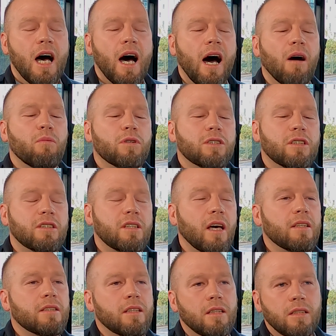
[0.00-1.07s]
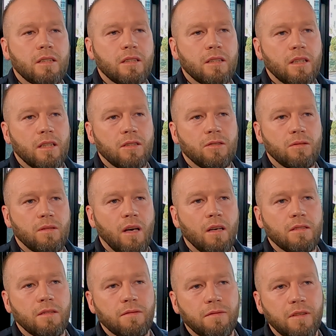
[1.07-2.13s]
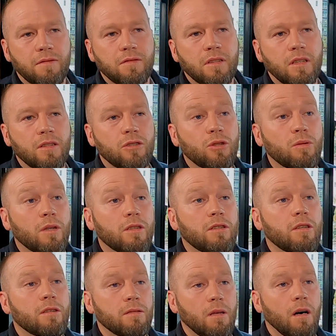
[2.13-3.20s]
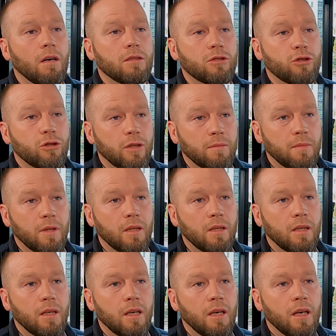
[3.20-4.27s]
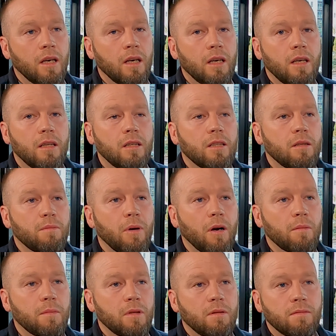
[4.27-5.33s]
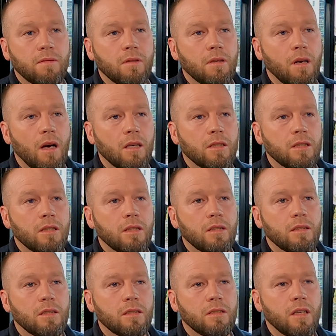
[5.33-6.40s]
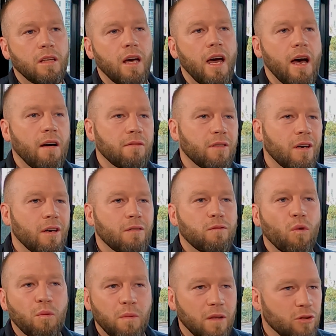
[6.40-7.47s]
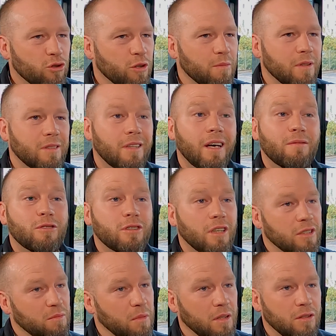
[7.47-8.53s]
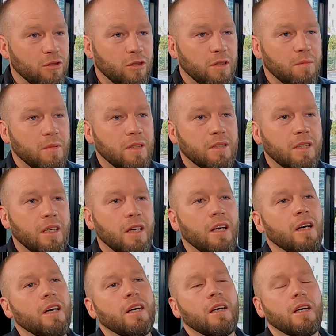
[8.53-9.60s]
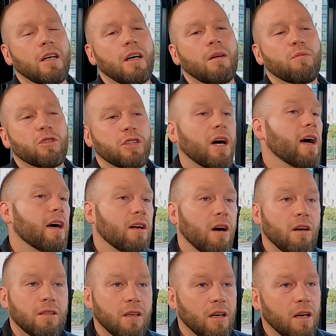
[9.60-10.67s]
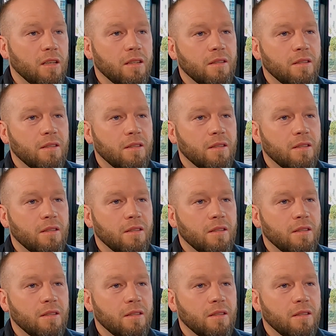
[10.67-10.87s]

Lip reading: I was sentenced in 2015 to a year-long treatment in the Department of Corrections. So they have 4-month treatments, they have 6-month treatments, which I had all done.